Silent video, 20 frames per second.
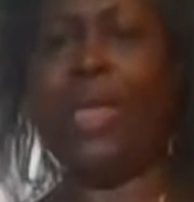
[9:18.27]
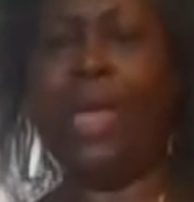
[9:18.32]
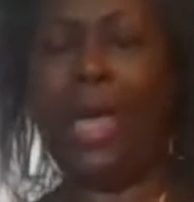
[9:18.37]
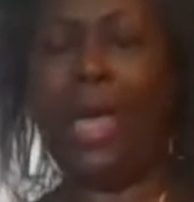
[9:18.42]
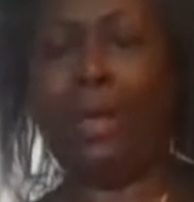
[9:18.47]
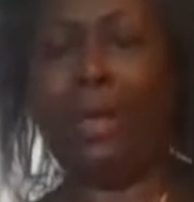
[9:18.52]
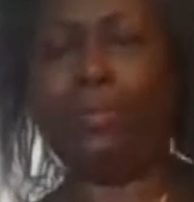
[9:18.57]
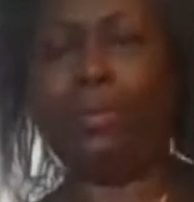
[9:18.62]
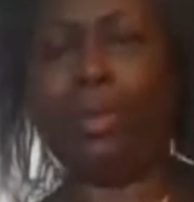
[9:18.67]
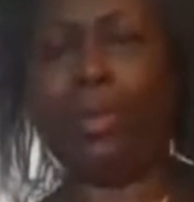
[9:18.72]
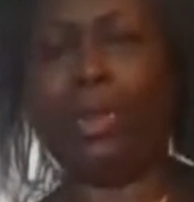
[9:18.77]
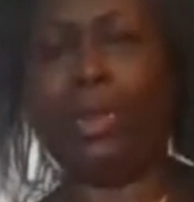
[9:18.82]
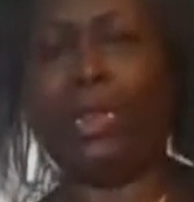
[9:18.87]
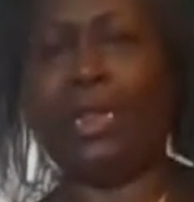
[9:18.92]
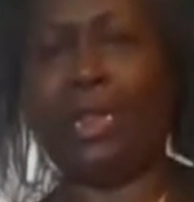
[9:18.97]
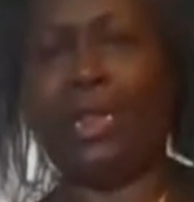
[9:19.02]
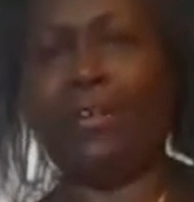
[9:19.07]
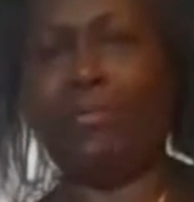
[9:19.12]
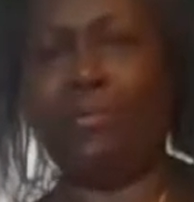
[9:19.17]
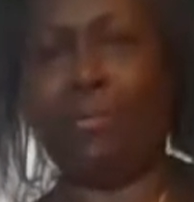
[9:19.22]
And I'm going to
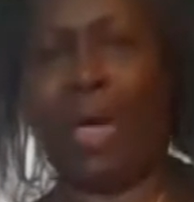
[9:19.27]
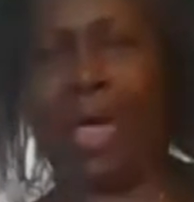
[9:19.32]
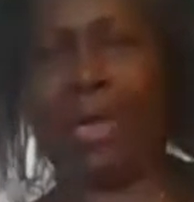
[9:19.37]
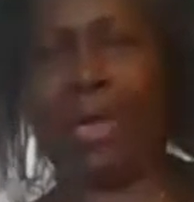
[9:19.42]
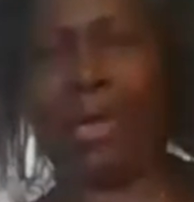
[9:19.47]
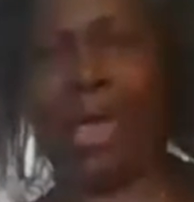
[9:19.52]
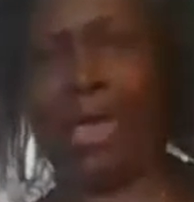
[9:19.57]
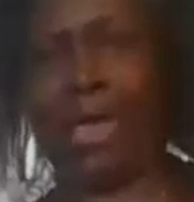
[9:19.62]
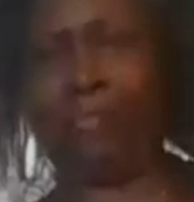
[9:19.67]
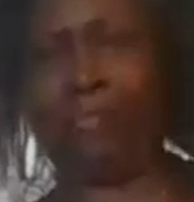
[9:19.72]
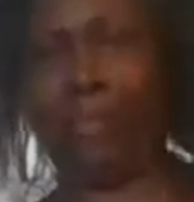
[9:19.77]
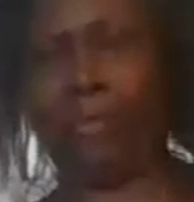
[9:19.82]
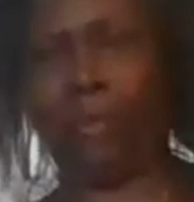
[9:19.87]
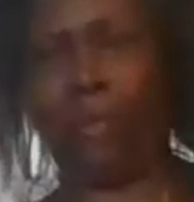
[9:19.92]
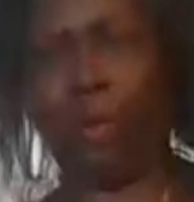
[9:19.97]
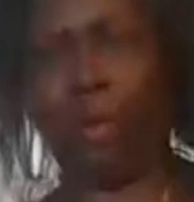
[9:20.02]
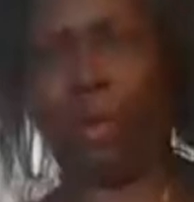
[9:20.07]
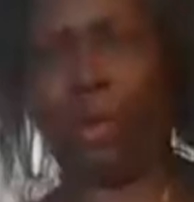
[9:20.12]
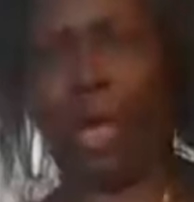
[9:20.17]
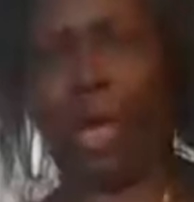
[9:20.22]
give my life to
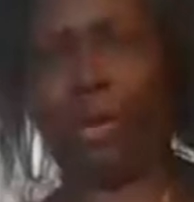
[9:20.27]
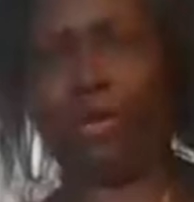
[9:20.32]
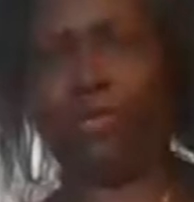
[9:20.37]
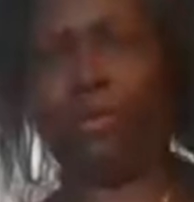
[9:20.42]
Royal God